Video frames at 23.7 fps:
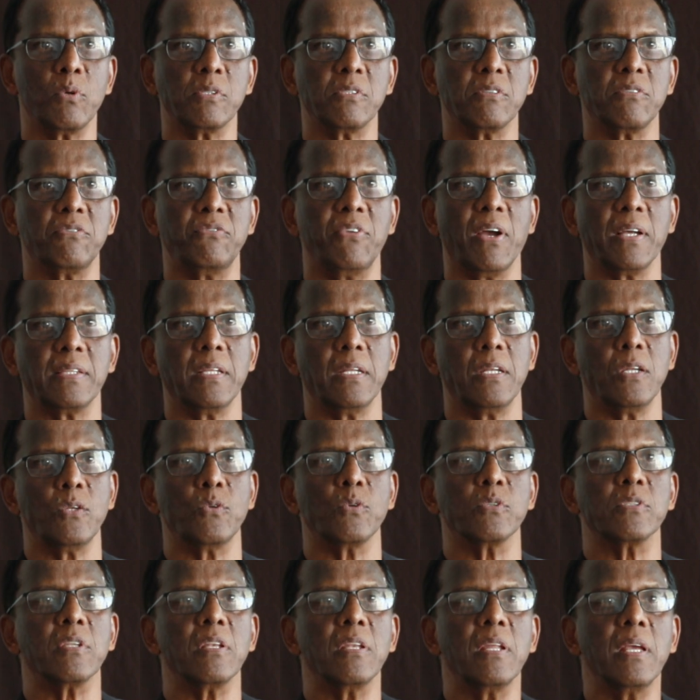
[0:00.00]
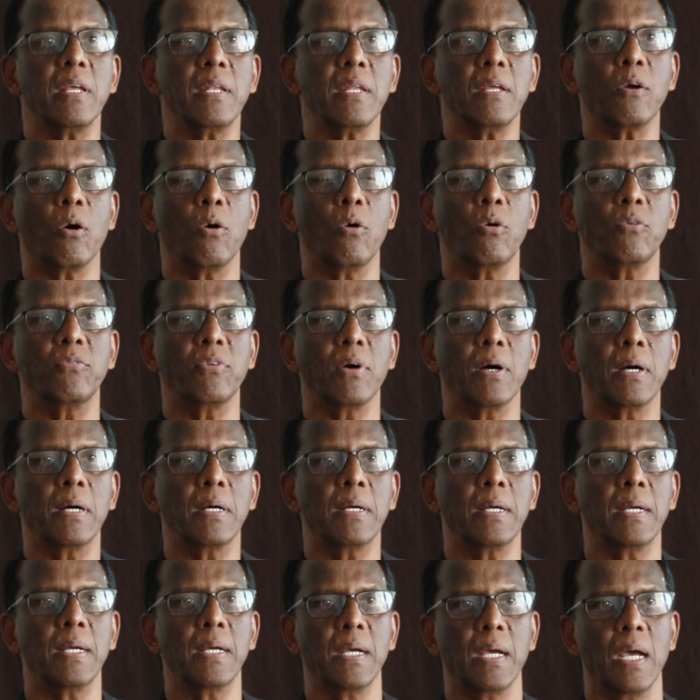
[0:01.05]
was the fact that it was leaning over
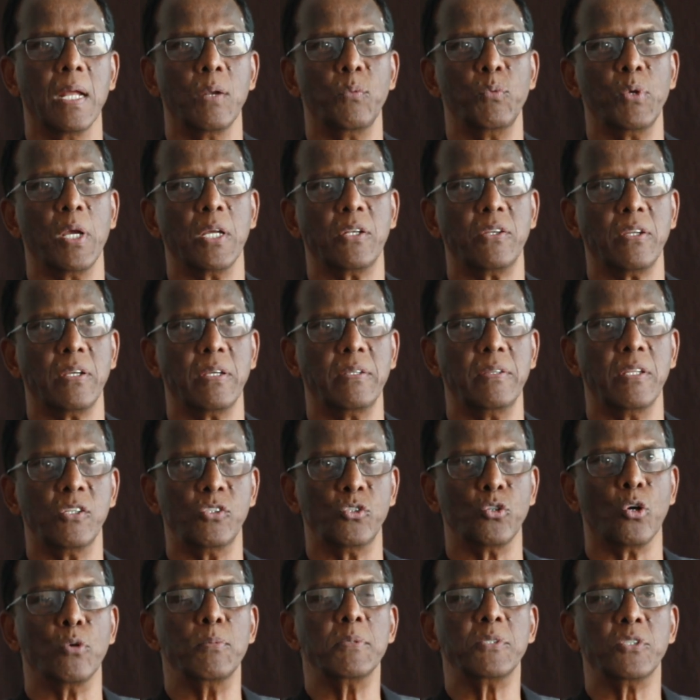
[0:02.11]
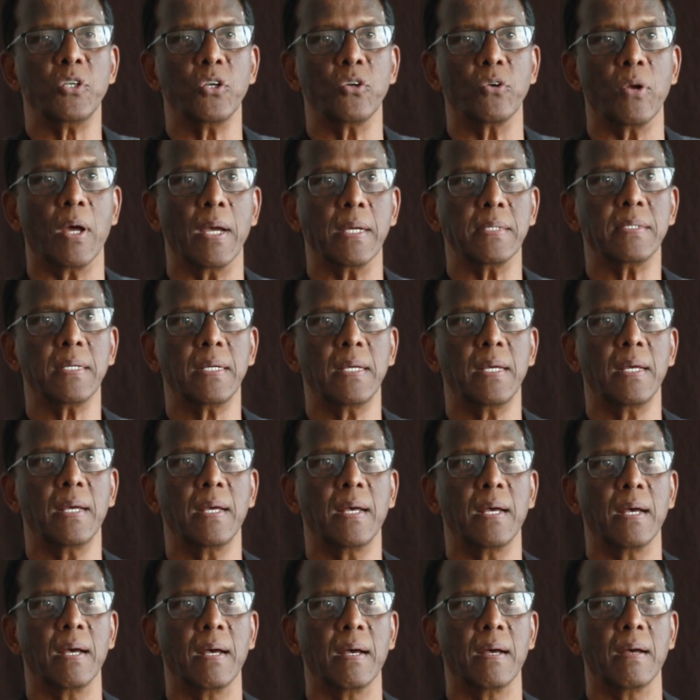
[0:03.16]
and we had to get the geometry right
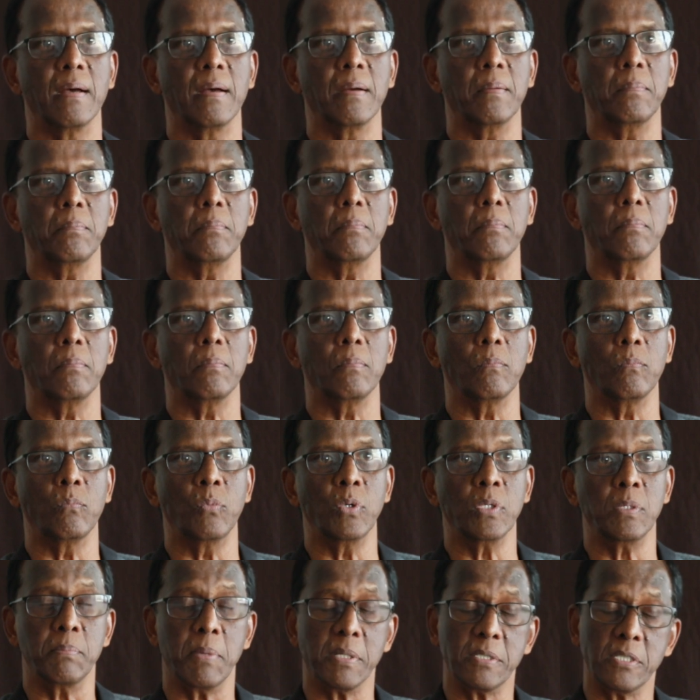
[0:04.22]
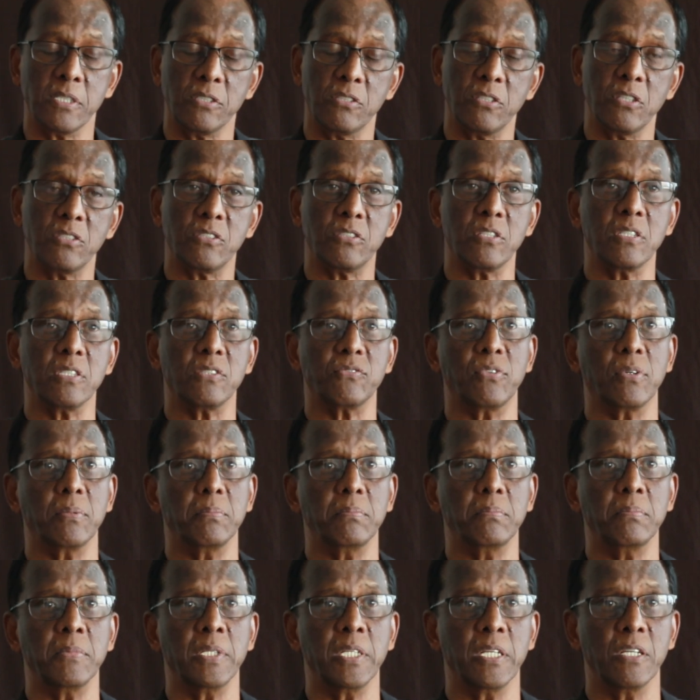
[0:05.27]
with much assistance
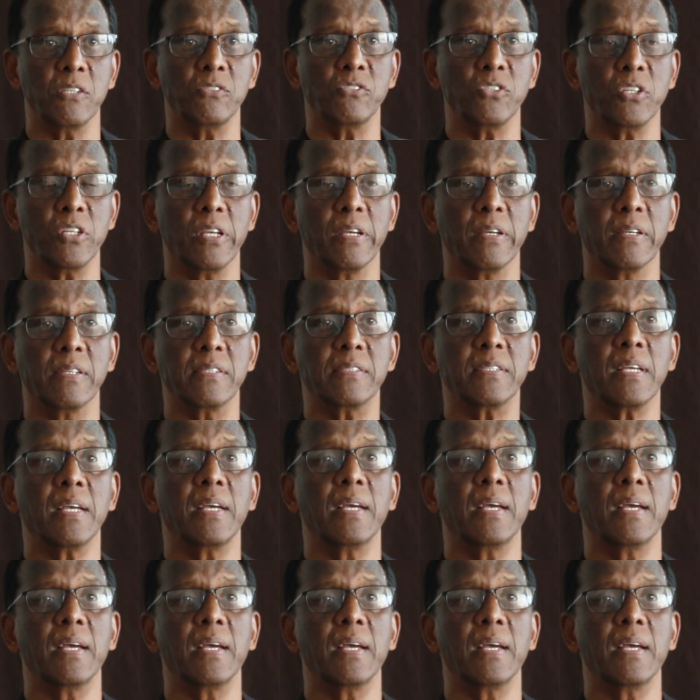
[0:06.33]
from the engineers.